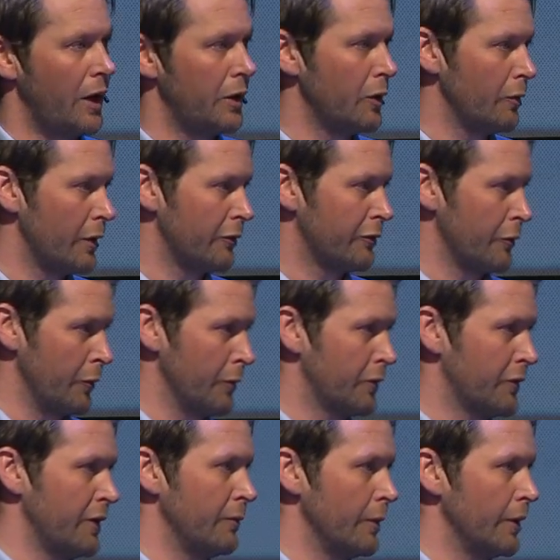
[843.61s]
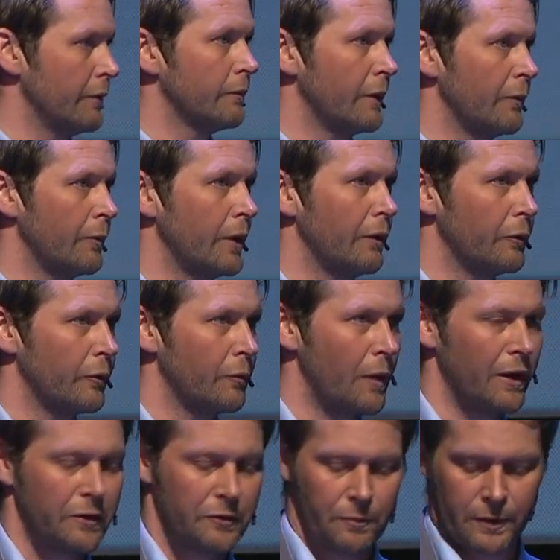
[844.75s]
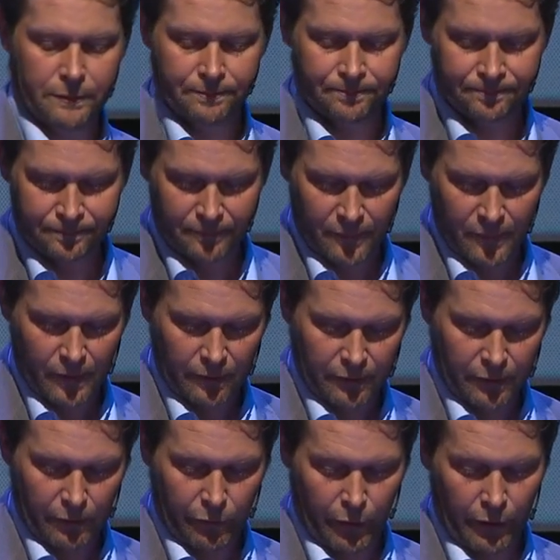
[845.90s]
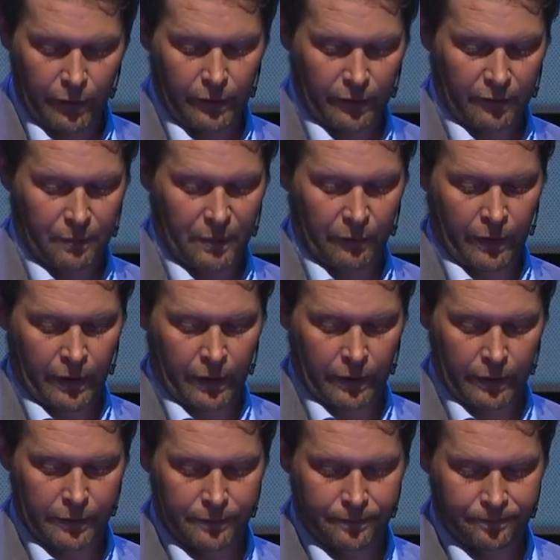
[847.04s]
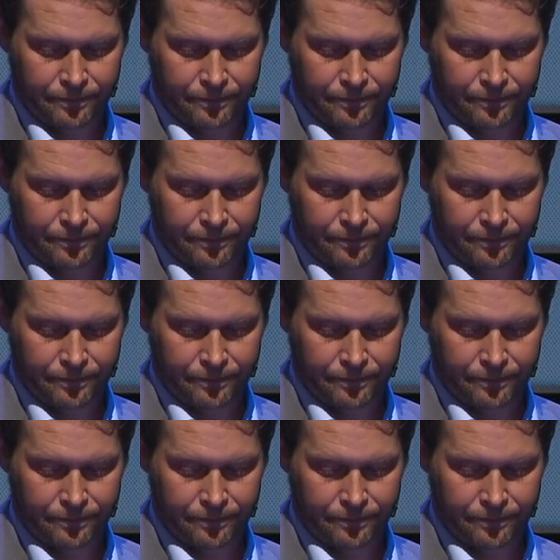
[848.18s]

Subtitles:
I know there's a roof somewhere that we have to manage, but so far it has been very good.